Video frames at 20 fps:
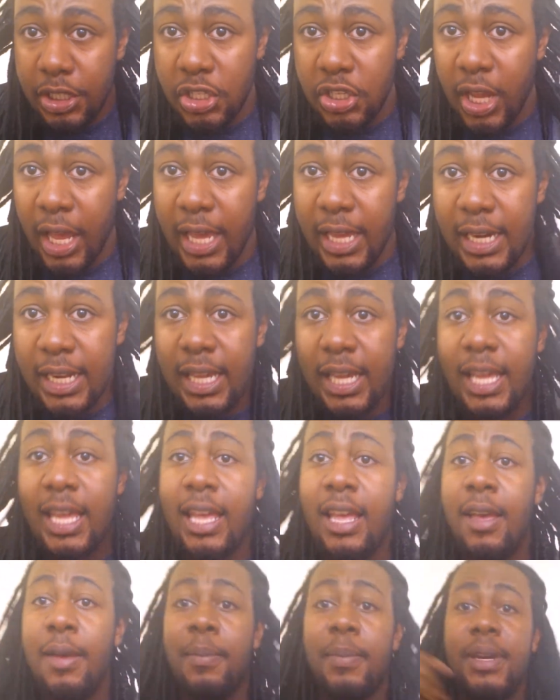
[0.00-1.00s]
shiny,
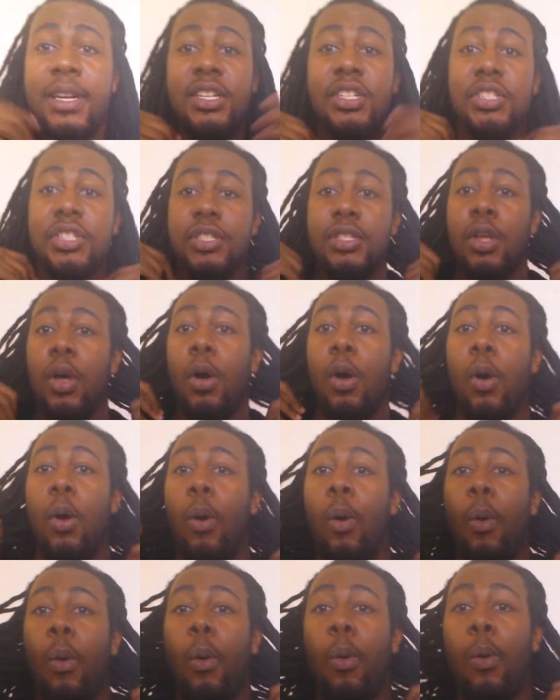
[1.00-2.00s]
but it's just a
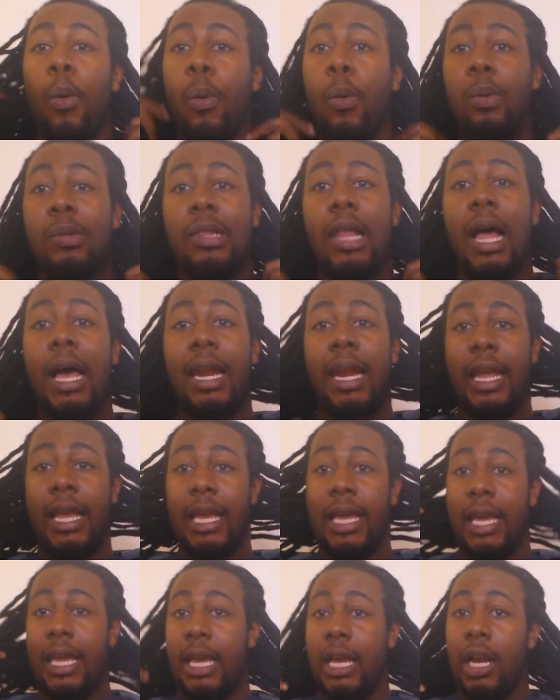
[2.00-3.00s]
whole lot of
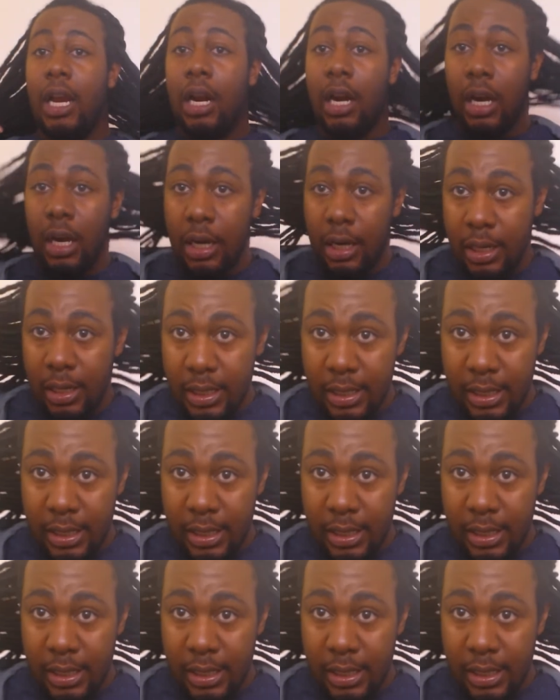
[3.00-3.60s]
hair.